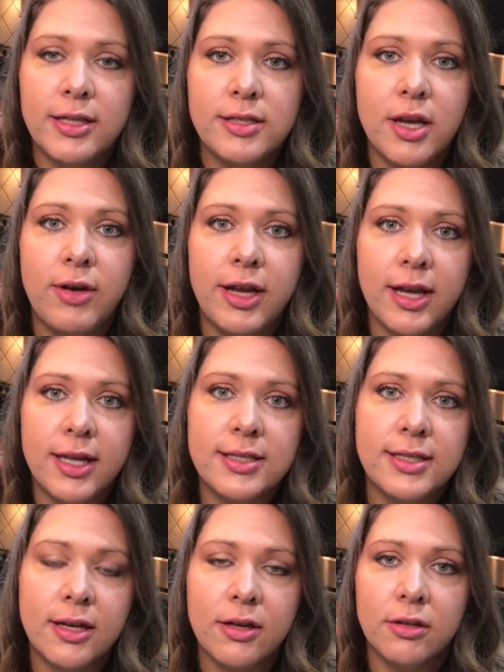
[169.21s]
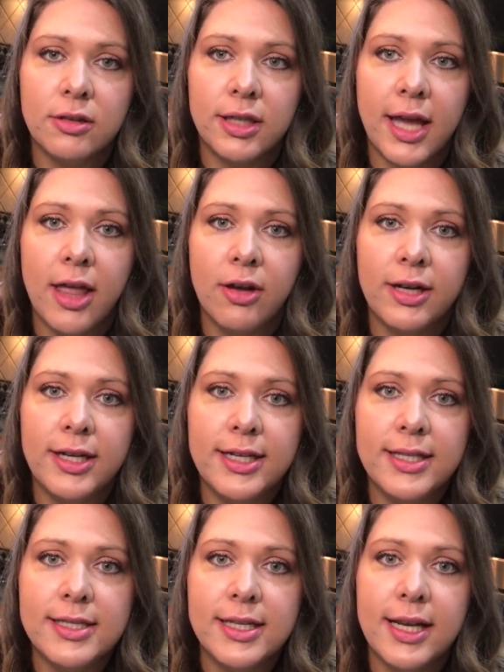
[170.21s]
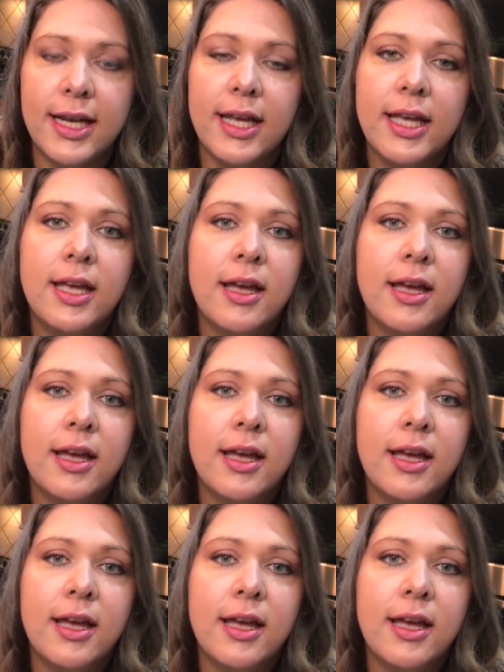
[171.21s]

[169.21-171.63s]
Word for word: so it cuts down on the calorie density.